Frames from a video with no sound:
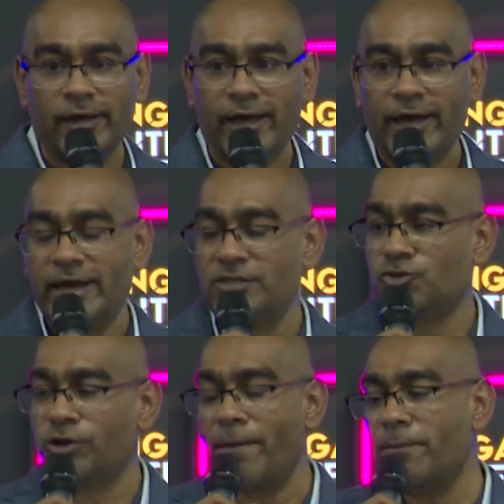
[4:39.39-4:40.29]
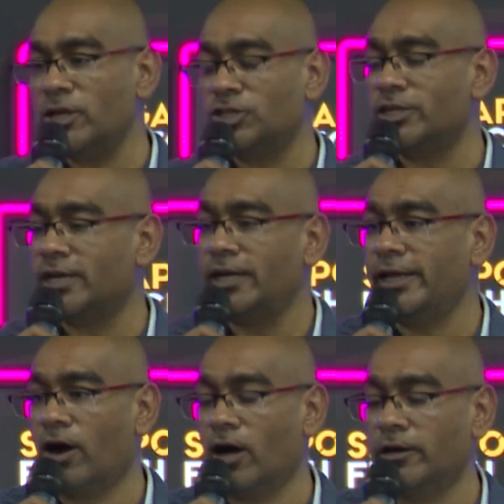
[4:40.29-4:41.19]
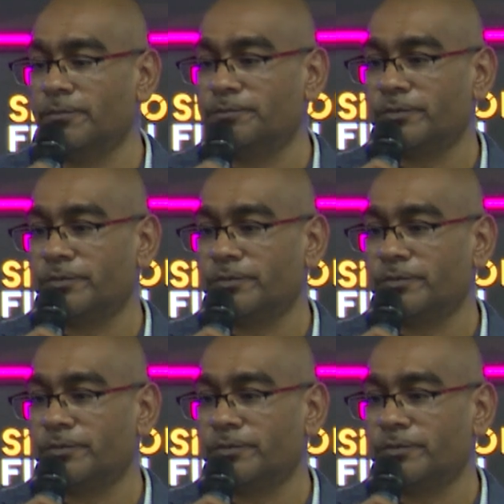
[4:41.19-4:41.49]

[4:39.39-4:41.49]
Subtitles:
and as Trem mentioned earlier on,